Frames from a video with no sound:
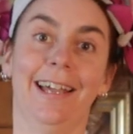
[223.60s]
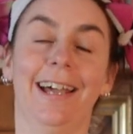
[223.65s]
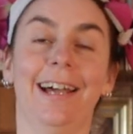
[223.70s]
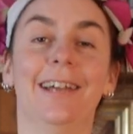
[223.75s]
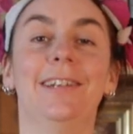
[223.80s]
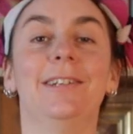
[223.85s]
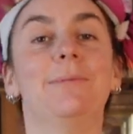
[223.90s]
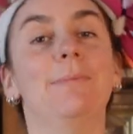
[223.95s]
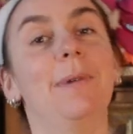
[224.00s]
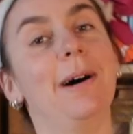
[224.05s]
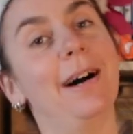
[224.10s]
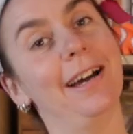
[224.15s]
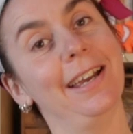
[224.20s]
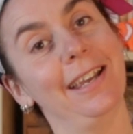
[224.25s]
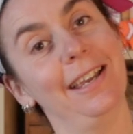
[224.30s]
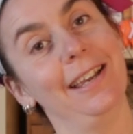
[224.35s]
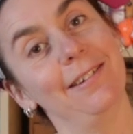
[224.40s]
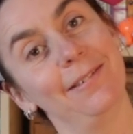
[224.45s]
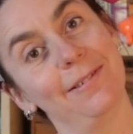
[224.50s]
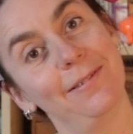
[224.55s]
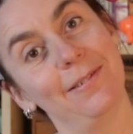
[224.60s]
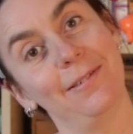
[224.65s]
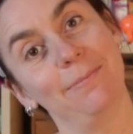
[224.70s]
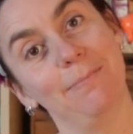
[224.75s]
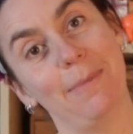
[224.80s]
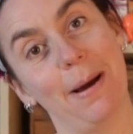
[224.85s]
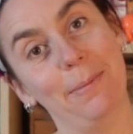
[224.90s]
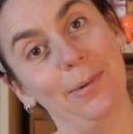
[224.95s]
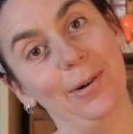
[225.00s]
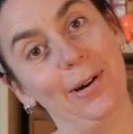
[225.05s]
and my
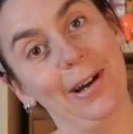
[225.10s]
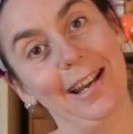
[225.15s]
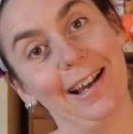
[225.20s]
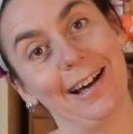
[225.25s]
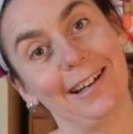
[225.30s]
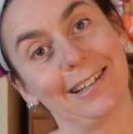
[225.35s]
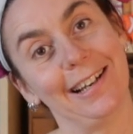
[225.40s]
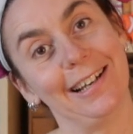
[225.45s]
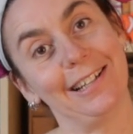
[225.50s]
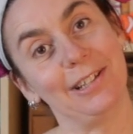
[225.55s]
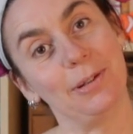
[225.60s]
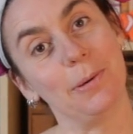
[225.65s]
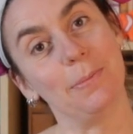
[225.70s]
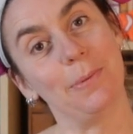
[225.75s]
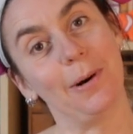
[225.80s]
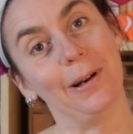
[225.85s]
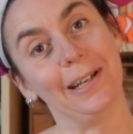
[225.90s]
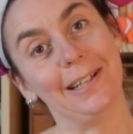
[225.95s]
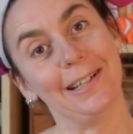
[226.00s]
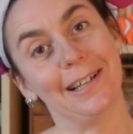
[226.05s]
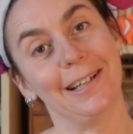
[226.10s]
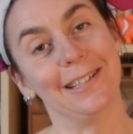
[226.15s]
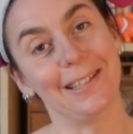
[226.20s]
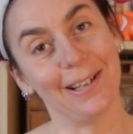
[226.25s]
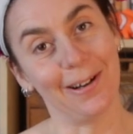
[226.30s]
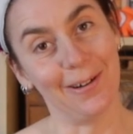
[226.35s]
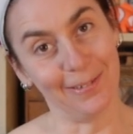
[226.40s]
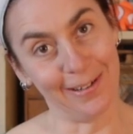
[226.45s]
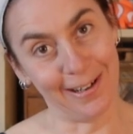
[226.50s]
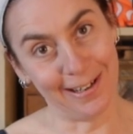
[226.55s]
memory, I'd like to apologise
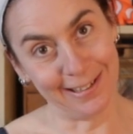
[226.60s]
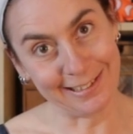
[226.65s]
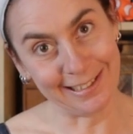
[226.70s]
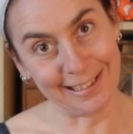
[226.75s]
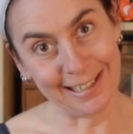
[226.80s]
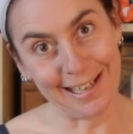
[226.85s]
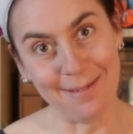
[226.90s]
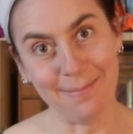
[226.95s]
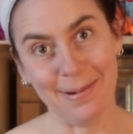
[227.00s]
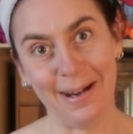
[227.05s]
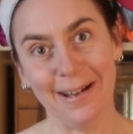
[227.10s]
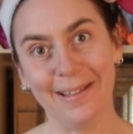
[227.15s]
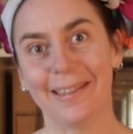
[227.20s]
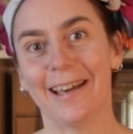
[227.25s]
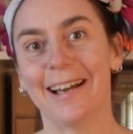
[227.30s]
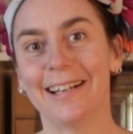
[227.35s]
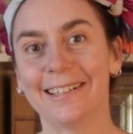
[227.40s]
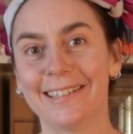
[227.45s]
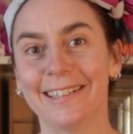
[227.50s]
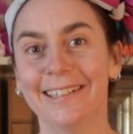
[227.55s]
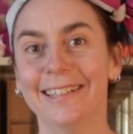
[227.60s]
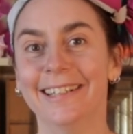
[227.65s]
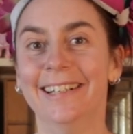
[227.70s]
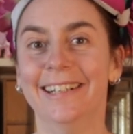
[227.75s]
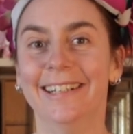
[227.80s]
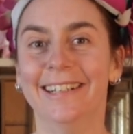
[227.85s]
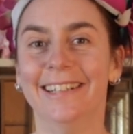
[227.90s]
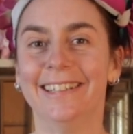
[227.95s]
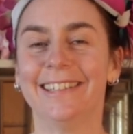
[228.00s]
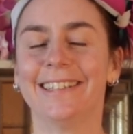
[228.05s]
wholeheartedly about that.
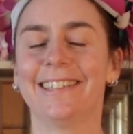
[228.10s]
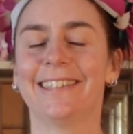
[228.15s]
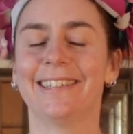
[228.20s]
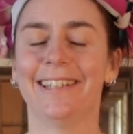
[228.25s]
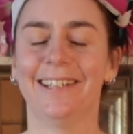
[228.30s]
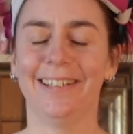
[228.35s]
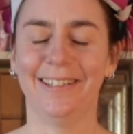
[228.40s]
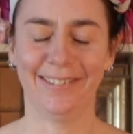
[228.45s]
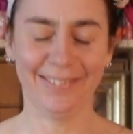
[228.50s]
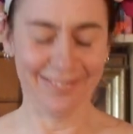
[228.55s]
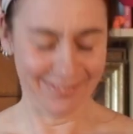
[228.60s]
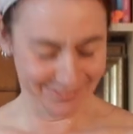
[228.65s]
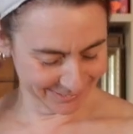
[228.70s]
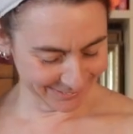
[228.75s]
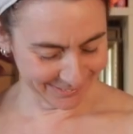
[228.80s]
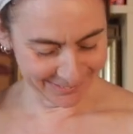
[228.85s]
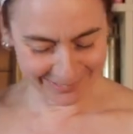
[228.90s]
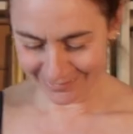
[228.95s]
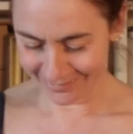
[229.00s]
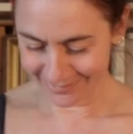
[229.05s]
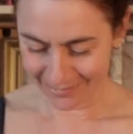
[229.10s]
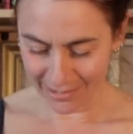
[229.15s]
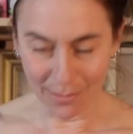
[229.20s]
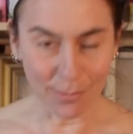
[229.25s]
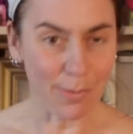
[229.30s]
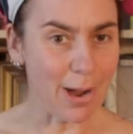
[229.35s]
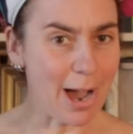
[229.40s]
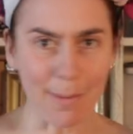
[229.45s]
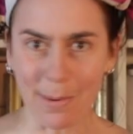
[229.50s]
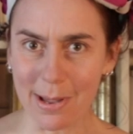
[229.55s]
So,
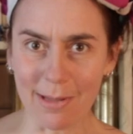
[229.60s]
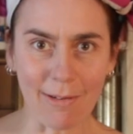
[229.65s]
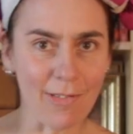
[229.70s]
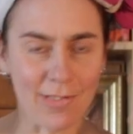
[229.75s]
while we're